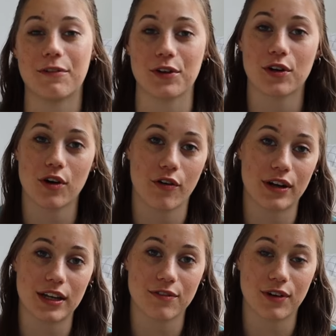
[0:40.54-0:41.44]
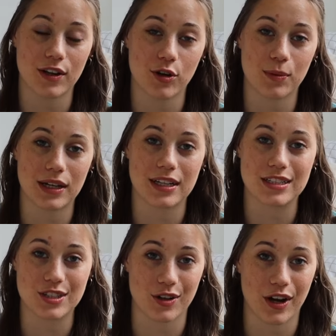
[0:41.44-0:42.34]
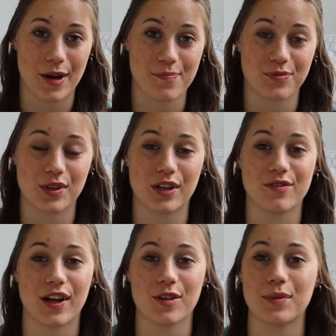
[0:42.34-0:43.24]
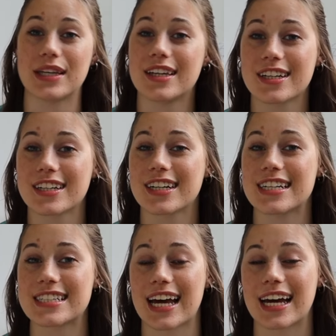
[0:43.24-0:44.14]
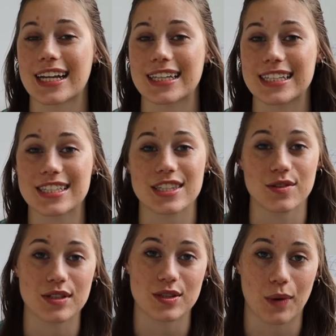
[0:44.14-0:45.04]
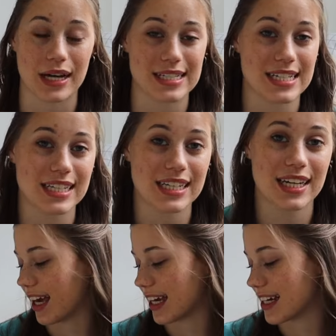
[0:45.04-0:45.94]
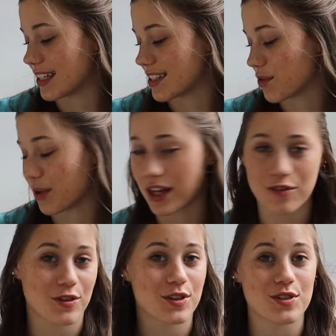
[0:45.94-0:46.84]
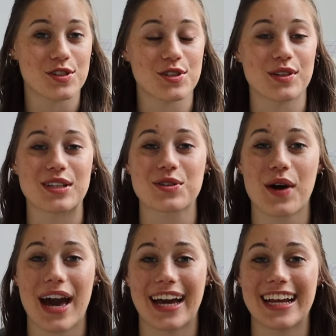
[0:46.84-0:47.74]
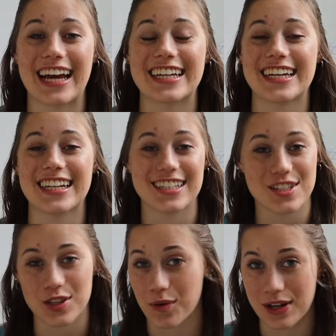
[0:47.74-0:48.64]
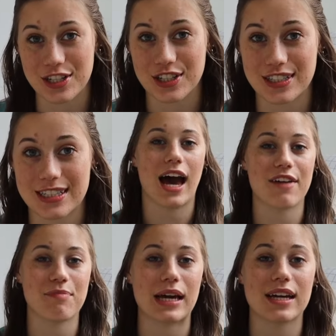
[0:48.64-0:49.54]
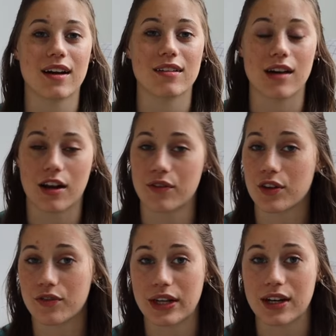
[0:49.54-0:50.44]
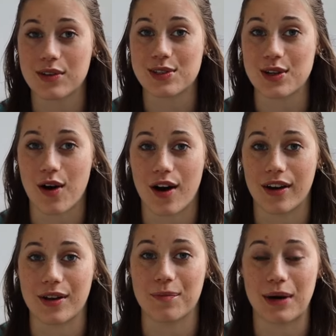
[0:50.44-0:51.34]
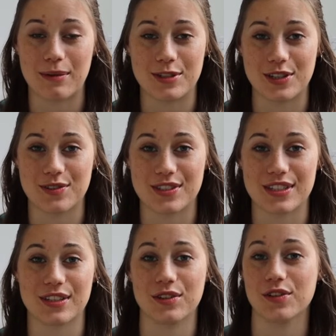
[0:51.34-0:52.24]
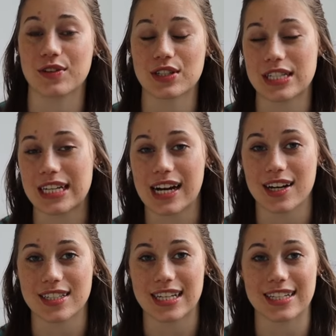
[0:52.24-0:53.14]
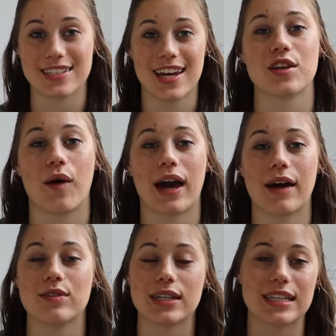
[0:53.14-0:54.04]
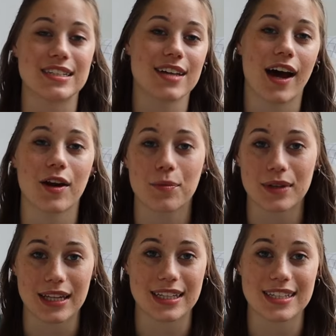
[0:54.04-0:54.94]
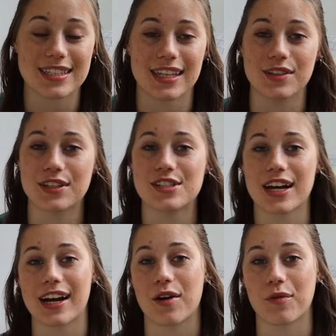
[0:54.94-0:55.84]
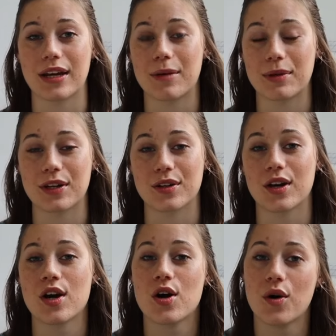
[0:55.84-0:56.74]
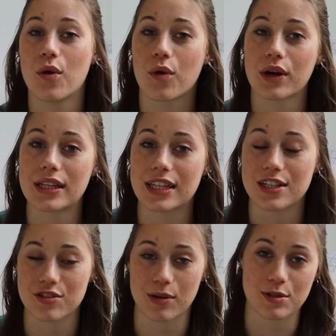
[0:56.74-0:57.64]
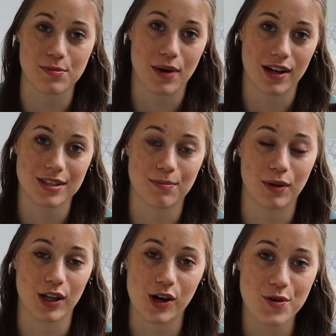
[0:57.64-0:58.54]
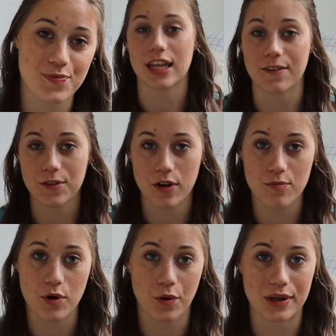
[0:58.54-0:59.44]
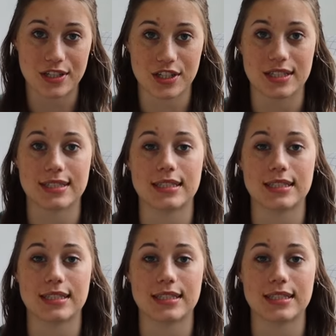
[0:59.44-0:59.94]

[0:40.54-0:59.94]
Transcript: If you don't already follow me on Instagram, you can follow me here. It's at Elise Lewis Y T. And without further ado, let's go ahead and get into the questions. I've made a lot of other videos on Bob Jones University content, so I have an entire playlist that you can check out right up here or in the description box below. If you have more questions,